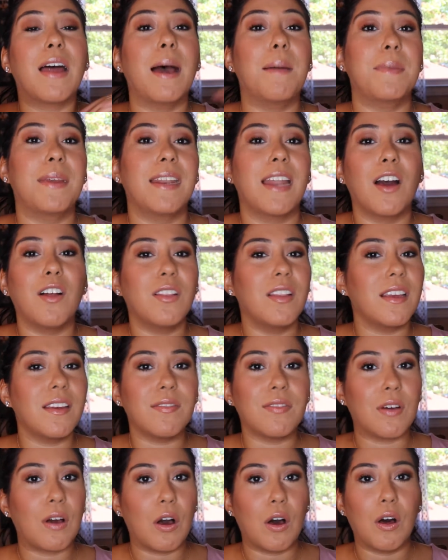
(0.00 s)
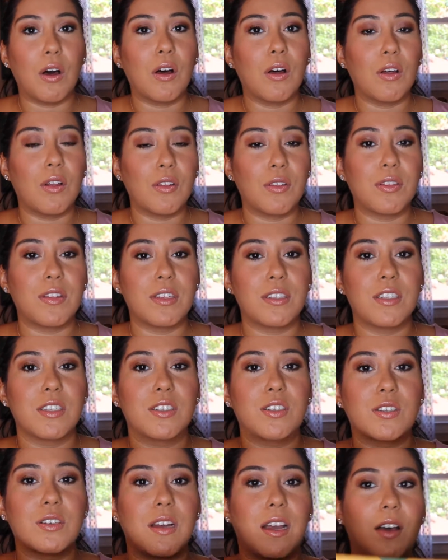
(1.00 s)
I mean, I'll leave
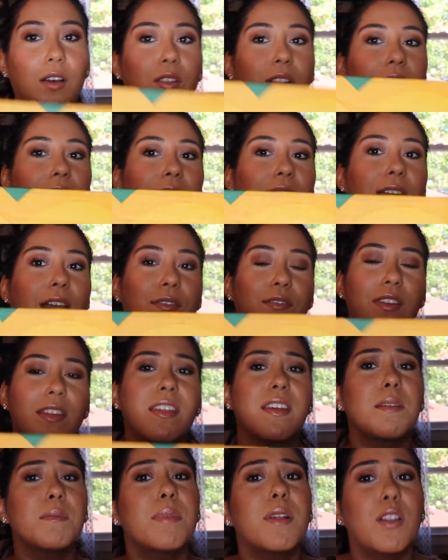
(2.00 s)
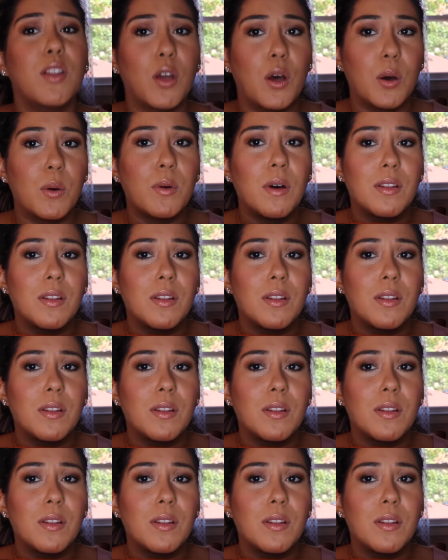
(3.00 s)
I'll leave everything below.